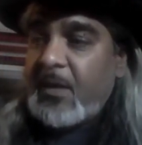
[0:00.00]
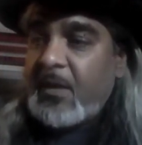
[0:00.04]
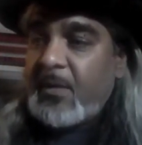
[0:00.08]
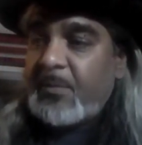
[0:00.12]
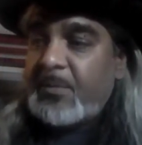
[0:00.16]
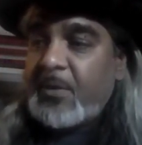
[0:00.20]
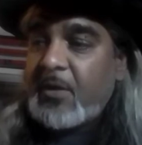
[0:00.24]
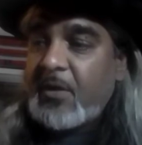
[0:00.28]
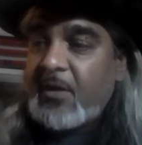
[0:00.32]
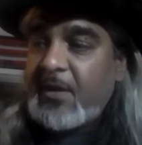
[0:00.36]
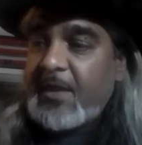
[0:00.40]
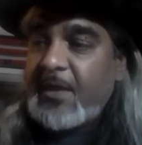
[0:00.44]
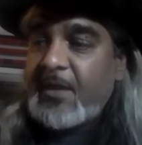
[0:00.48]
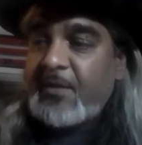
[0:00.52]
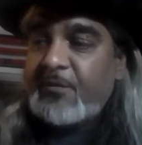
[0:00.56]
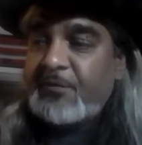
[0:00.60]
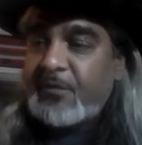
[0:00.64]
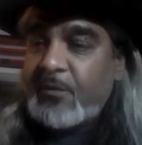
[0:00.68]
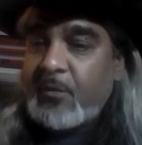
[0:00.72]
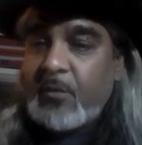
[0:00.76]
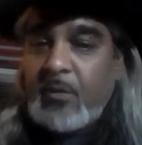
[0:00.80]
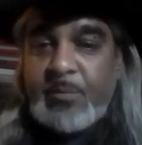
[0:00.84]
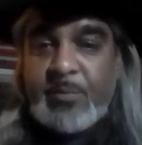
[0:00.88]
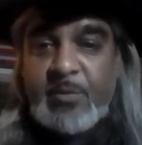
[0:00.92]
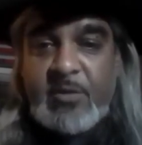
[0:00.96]
parquet
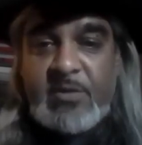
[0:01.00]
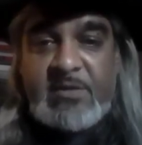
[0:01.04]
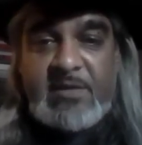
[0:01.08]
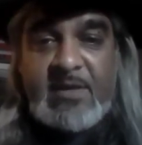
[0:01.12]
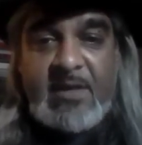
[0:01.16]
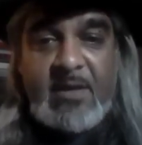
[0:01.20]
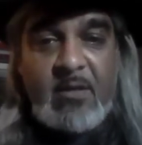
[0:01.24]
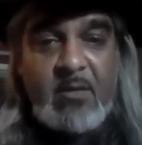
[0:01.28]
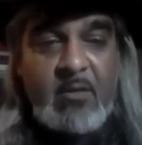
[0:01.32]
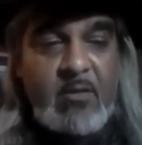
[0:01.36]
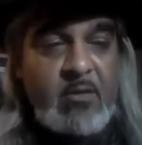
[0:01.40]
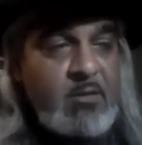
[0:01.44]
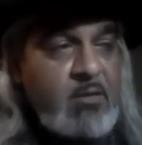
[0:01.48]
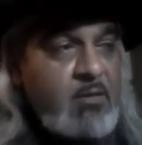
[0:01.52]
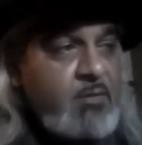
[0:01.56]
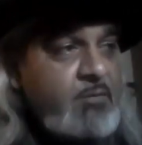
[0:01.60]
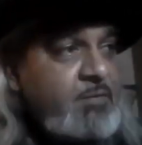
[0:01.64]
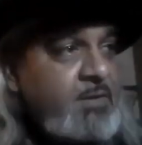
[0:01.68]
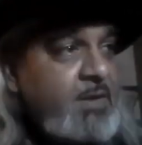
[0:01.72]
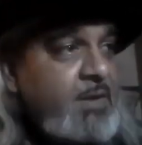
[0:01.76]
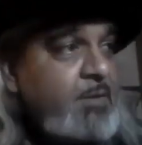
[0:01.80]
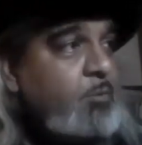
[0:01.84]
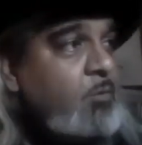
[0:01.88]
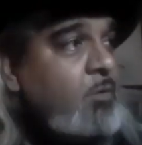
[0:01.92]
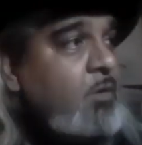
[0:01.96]
floor put down, or if
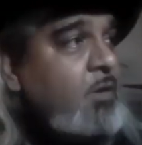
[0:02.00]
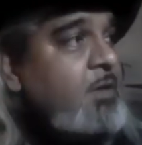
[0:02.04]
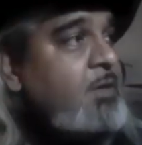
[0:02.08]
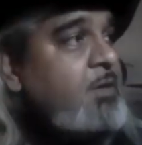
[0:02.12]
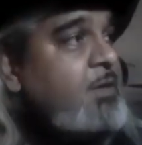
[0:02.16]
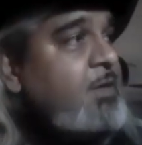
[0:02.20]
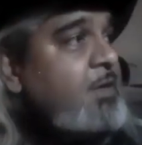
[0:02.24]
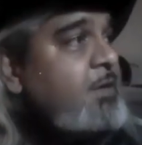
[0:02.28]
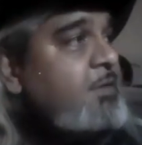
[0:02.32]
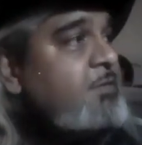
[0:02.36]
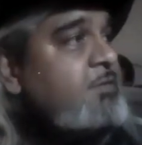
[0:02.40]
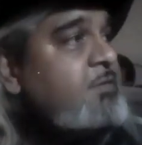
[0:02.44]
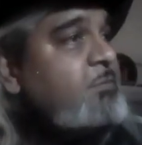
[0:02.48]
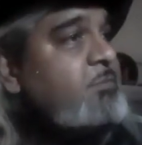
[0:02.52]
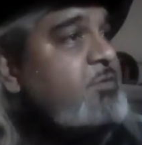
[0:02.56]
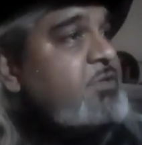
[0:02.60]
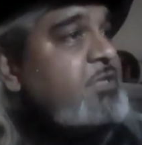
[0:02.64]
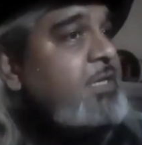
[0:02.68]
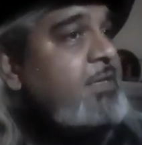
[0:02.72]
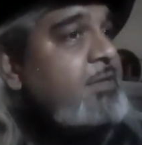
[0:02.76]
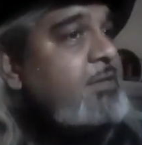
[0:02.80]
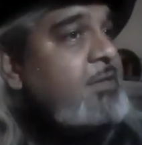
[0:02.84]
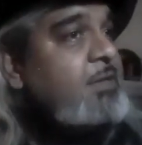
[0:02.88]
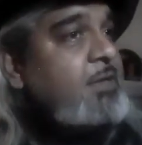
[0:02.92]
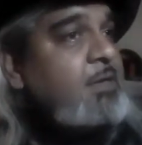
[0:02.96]
they want some
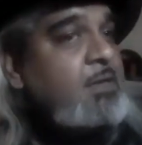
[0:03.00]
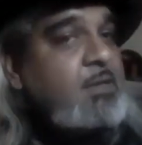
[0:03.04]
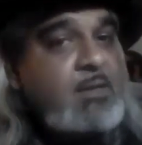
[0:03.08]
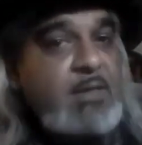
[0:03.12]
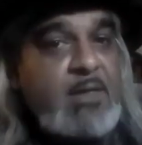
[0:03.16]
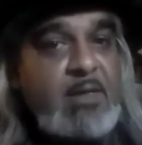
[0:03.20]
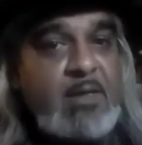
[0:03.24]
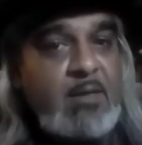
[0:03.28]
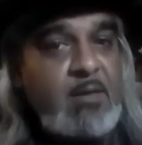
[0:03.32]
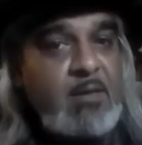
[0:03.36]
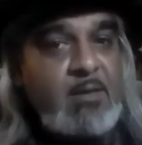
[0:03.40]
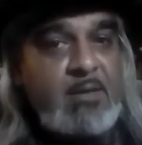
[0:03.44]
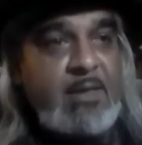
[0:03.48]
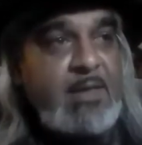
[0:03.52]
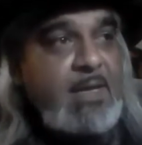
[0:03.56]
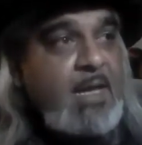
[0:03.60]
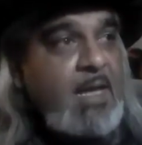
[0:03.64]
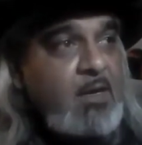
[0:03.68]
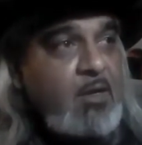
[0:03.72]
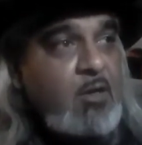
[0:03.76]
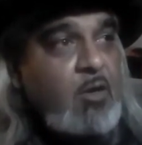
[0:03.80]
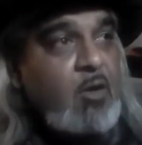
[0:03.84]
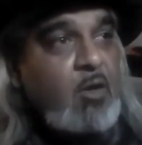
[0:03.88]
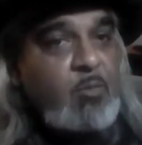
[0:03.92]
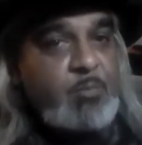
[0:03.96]
shit done there, they got to
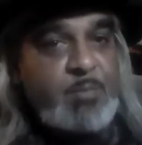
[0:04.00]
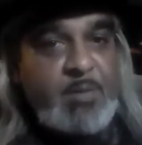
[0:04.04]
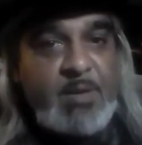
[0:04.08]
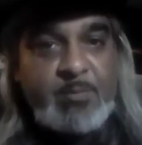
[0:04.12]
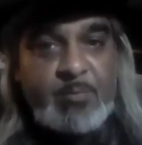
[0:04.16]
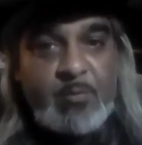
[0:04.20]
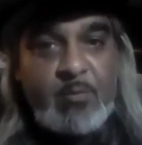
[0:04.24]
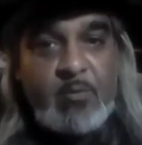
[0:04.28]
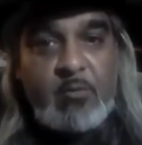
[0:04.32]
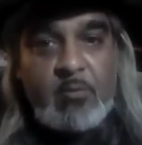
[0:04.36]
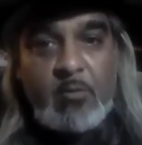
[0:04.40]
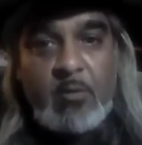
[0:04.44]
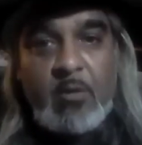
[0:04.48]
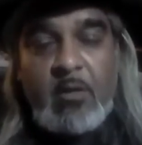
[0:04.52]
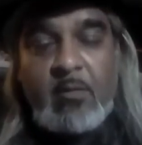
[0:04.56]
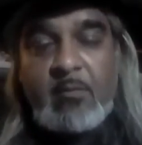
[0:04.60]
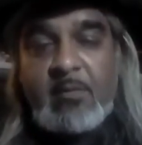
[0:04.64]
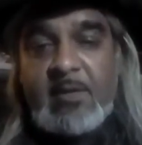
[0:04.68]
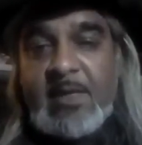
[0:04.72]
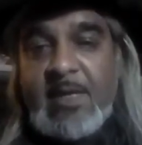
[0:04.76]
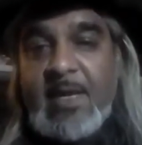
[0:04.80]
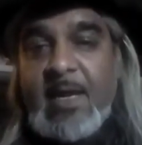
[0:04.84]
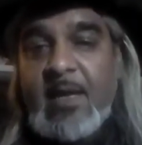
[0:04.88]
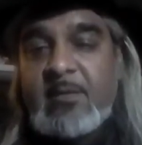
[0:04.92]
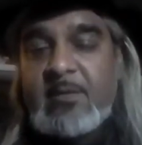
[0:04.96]
call people who are
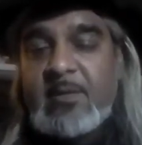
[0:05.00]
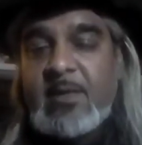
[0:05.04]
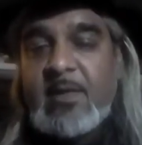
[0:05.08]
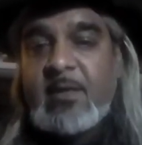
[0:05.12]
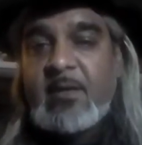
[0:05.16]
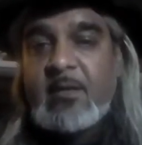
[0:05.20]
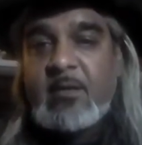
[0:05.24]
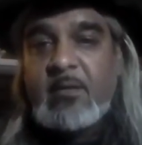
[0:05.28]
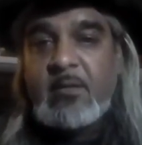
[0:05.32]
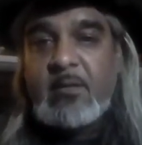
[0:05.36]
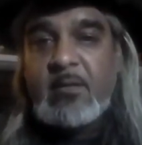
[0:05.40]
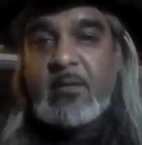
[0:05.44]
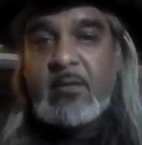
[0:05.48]
already out there.